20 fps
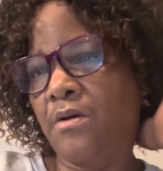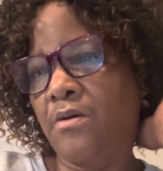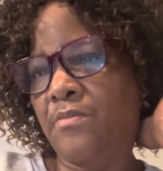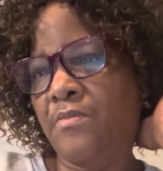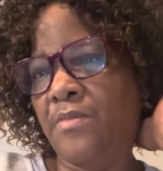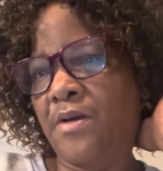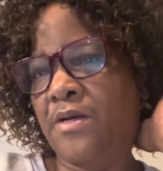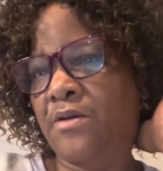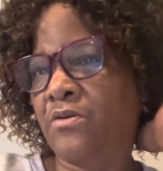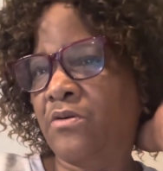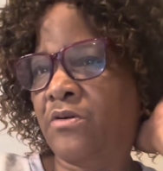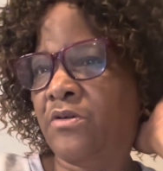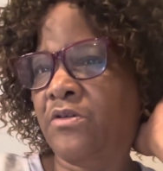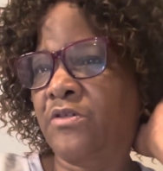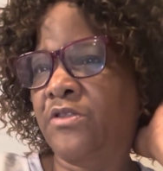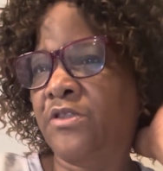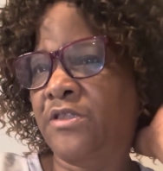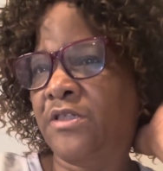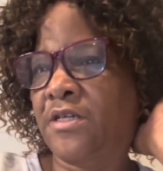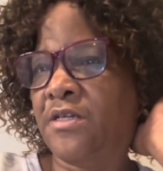My
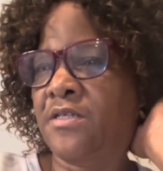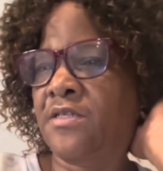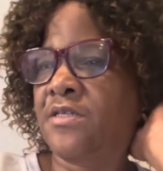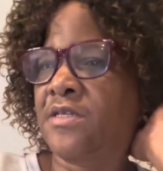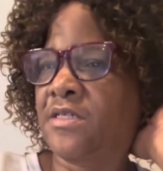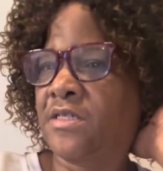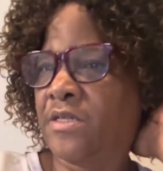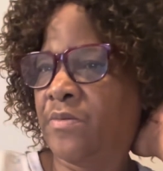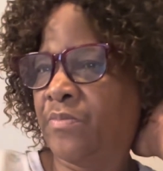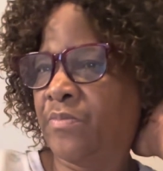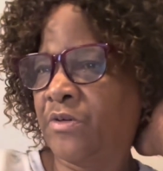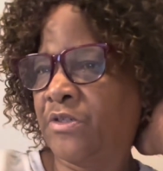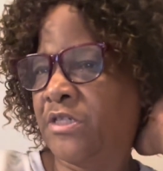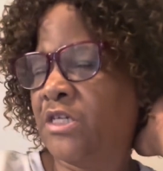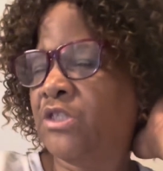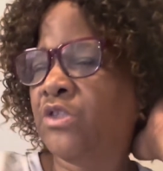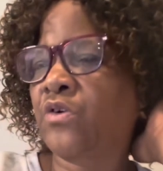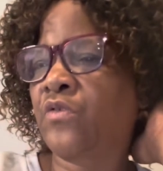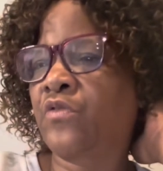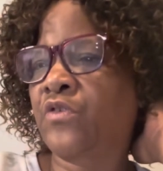conclusion is there's a
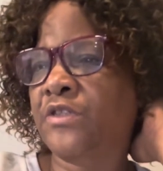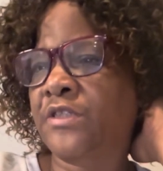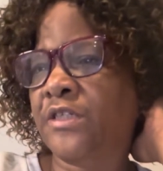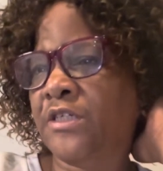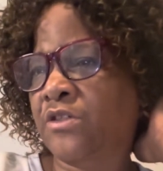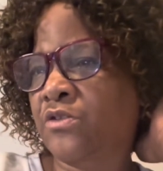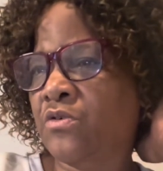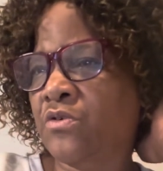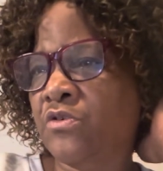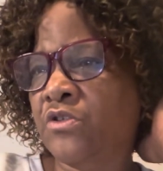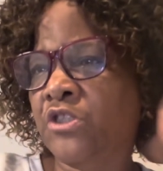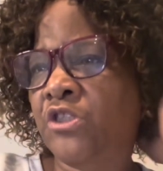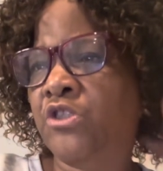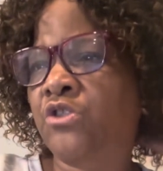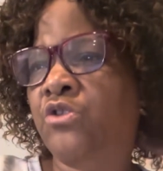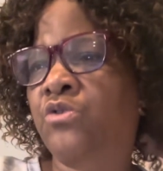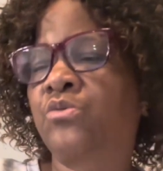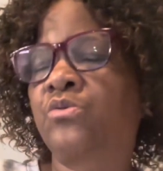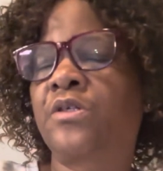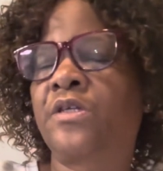potential for technology
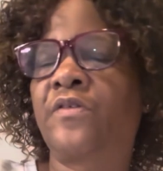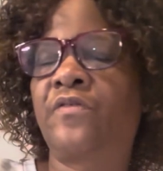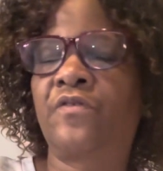to